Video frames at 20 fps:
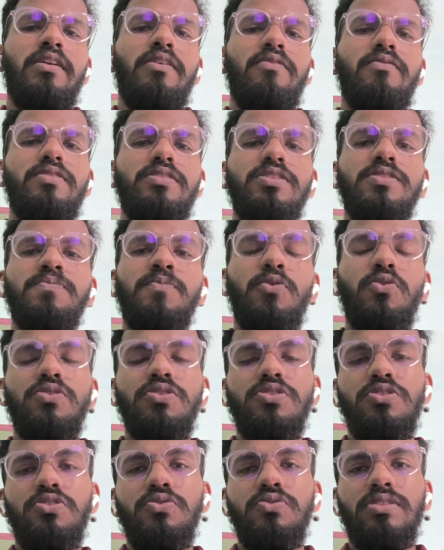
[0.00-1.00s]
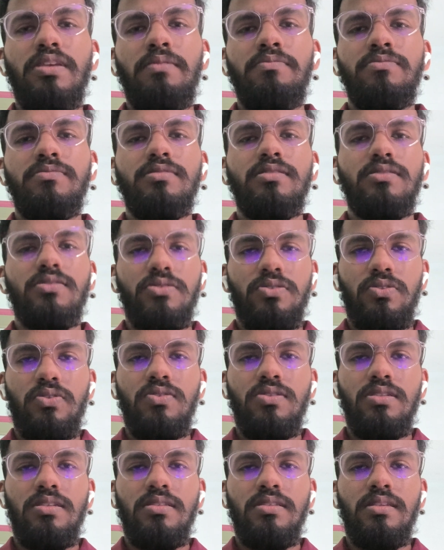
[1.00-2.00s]
which is points to some
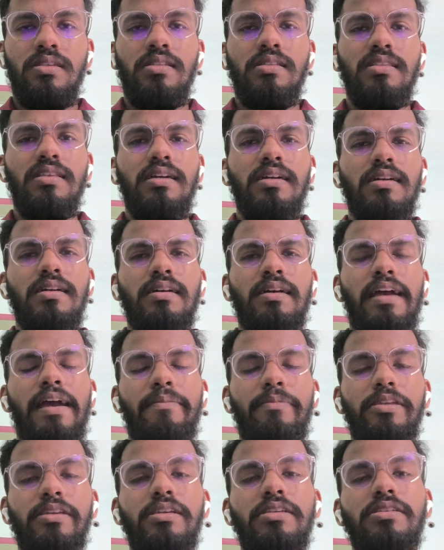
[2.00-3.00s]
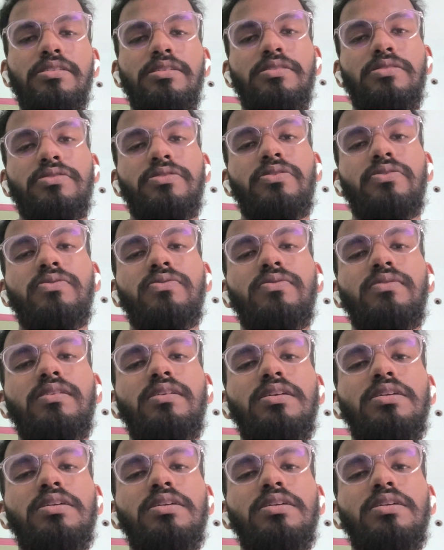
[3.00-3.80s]
resources in the application, so